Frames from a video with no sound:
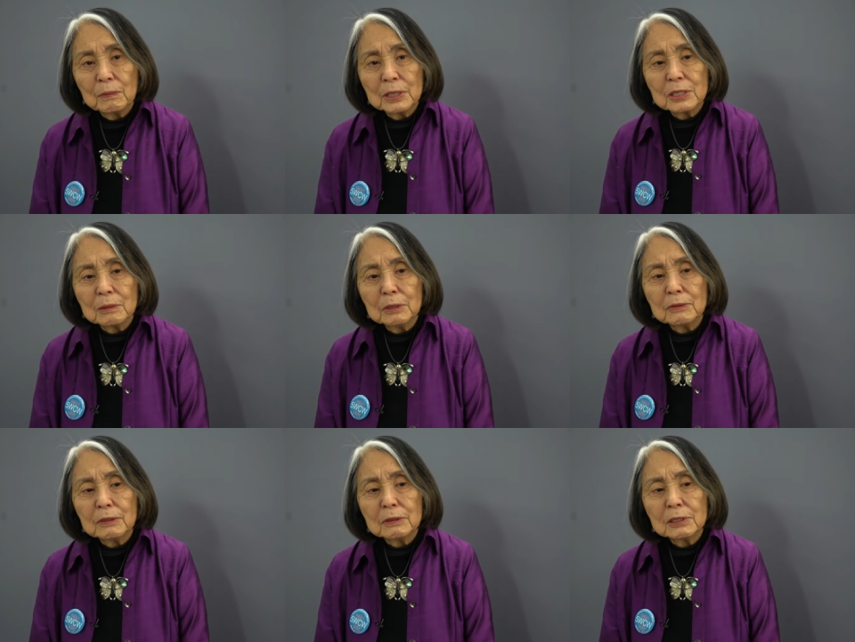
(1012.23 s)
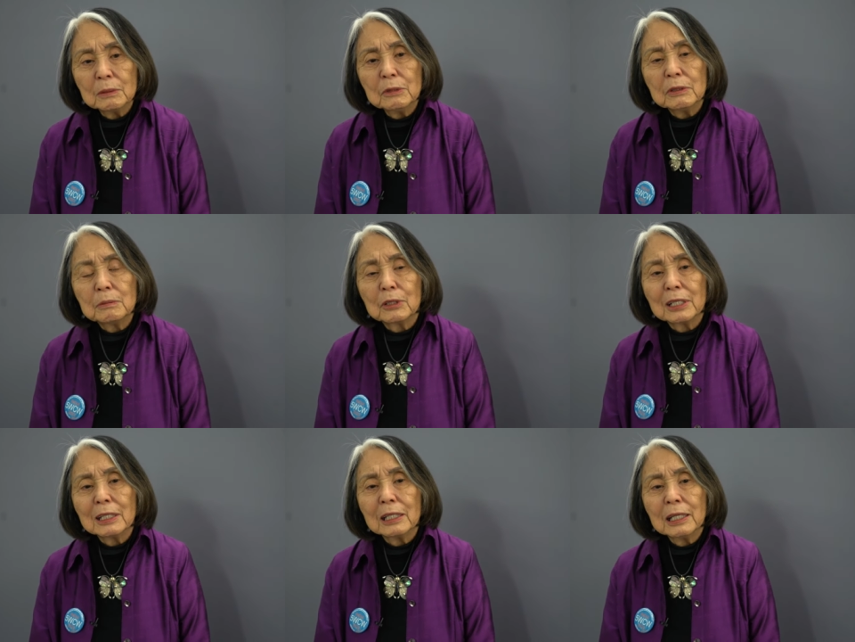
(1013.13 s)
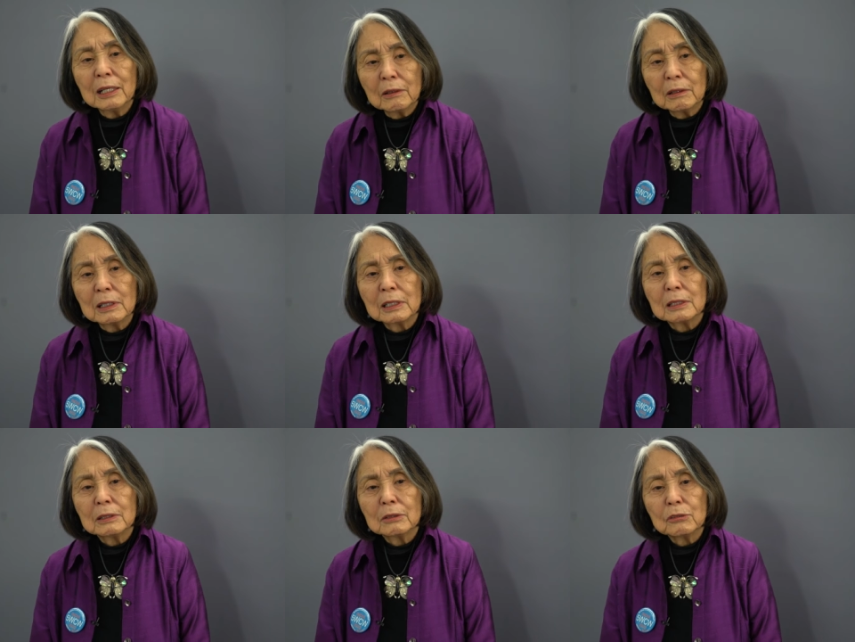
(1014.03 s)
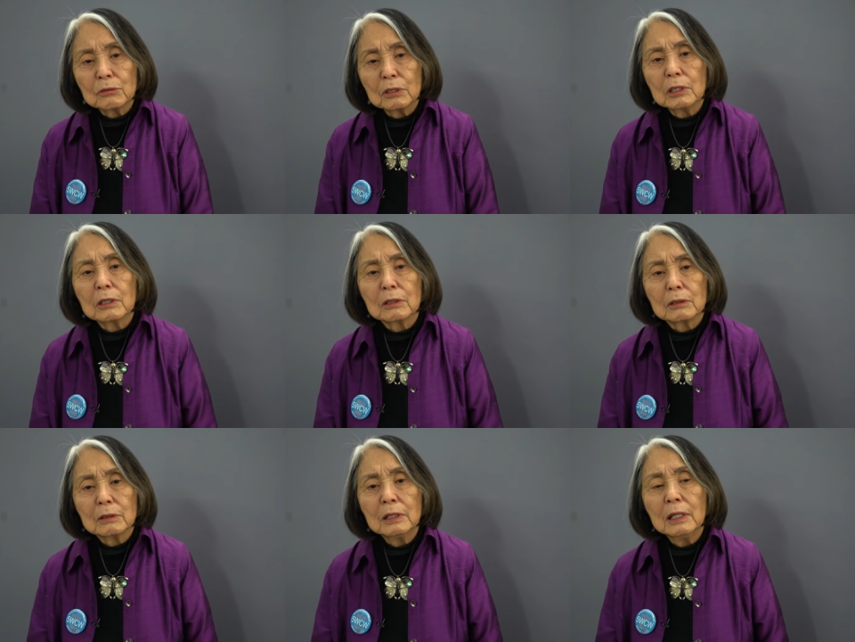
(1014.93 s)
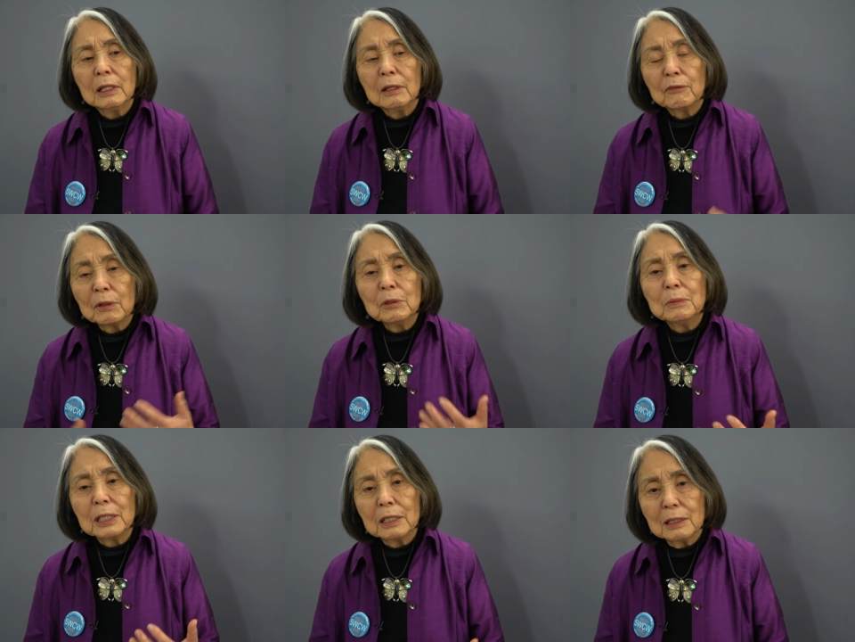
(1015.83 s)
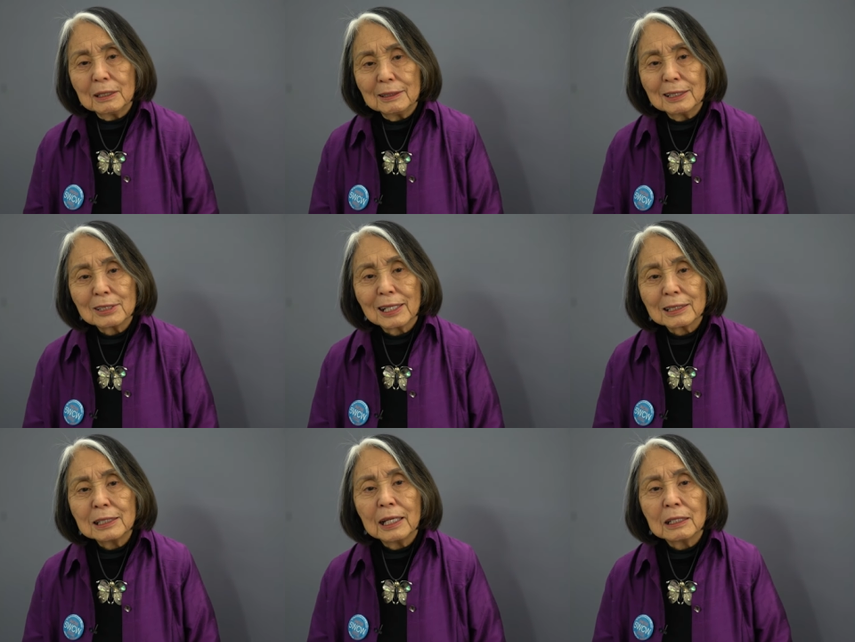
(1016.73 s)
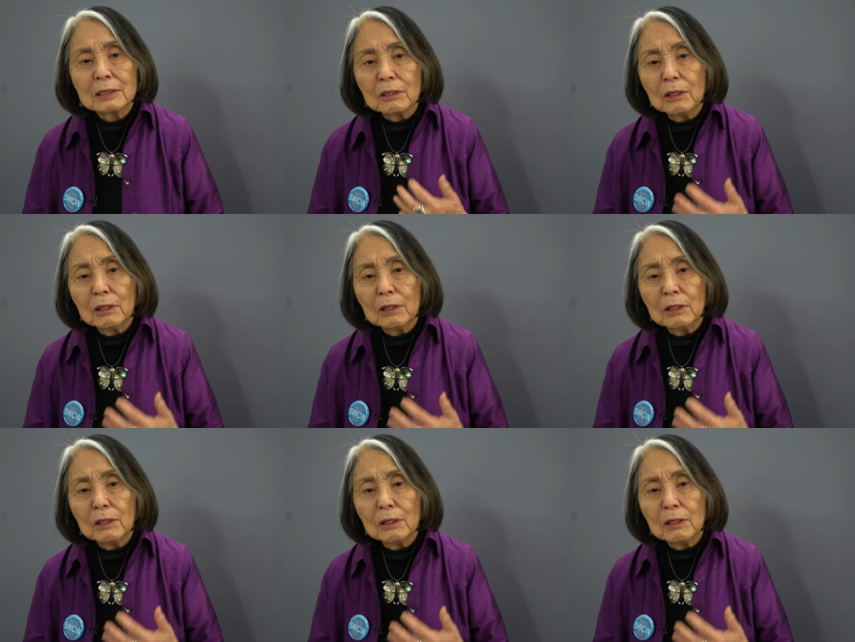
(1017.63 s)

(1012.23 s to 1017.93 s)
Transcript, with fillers: but some of, it, some of them are inherently stronger from the beginning. It's like talent.